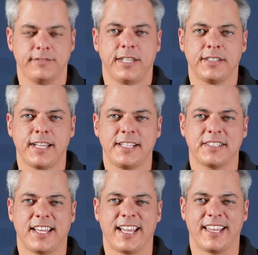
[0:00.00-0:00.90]
It tastes
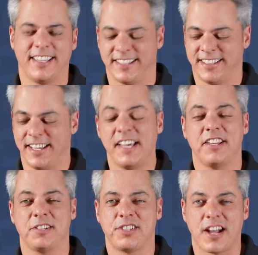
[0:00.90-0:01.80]
like
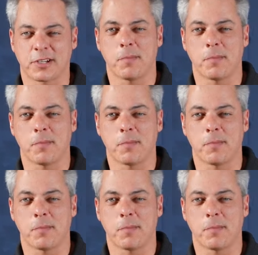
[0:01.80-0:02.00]
there's Dr.